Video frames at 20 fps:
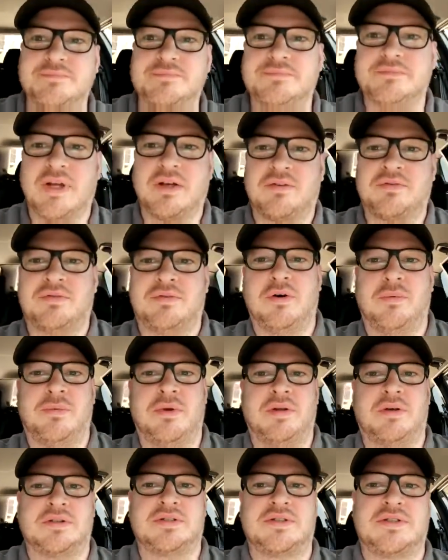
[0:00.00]
Just thought it'd be
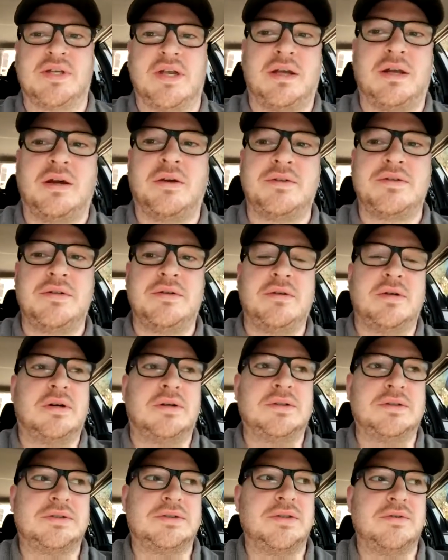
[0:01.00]
nice to say hello to you
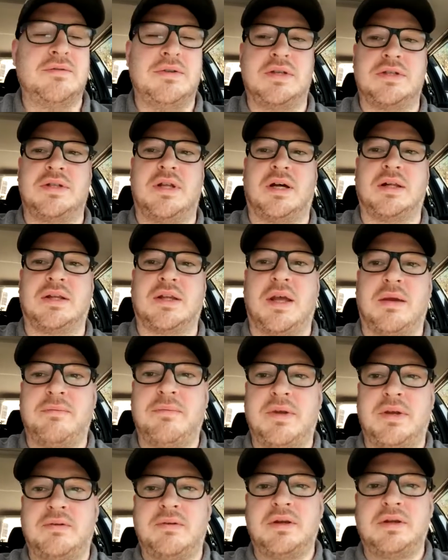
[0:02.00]
guys during this lockdown
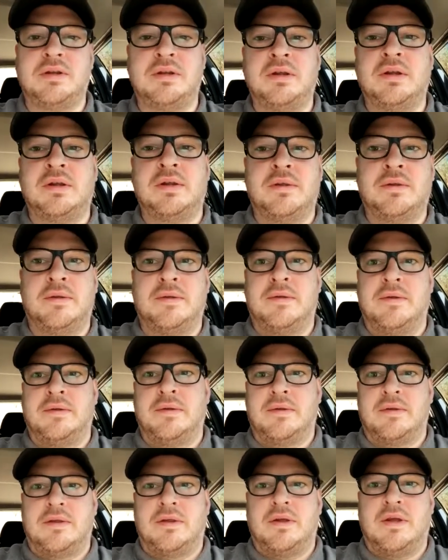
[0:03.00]
period,
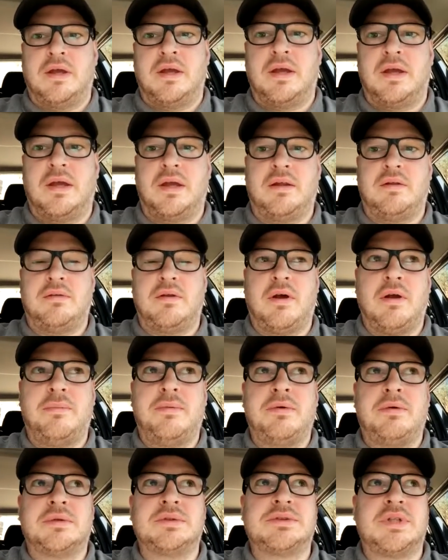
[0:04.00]
and I hope
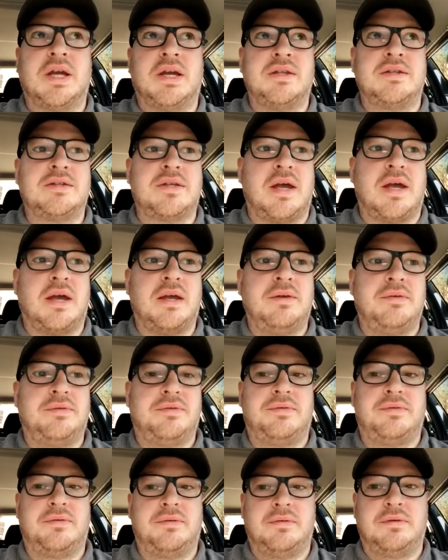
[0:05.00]
you're all staying
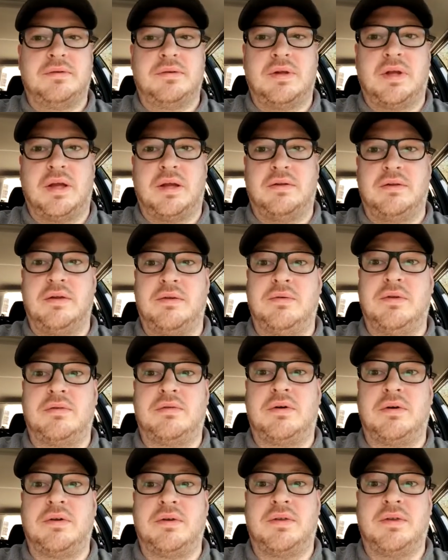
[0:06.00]
safe and doing the
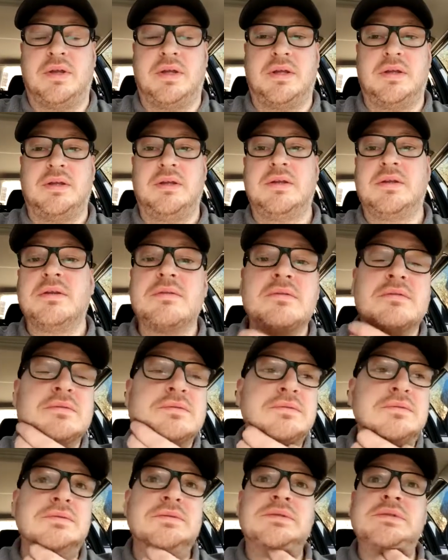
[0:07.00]
right thing.
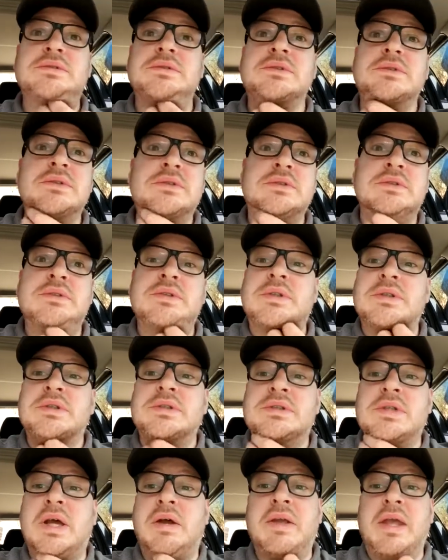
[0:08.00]

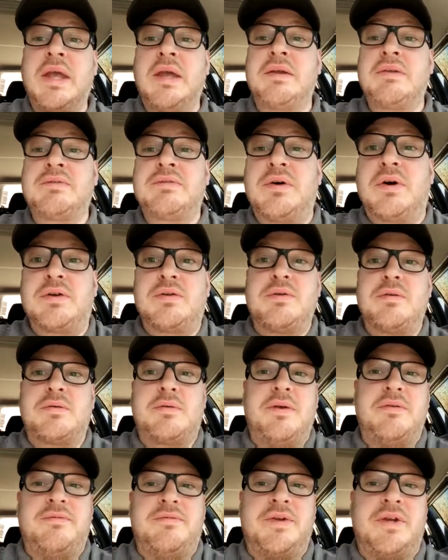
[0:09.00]
So yeah, I just thought I'd do a
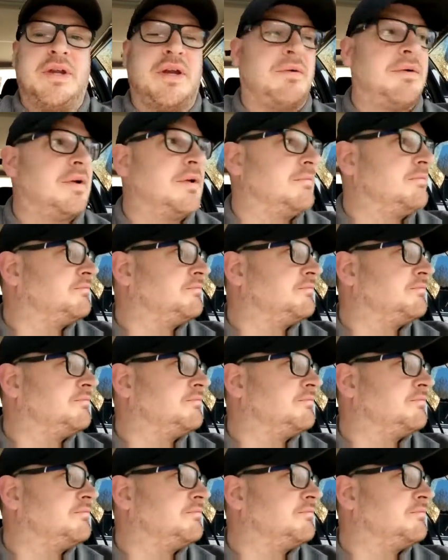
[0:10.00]
quick video on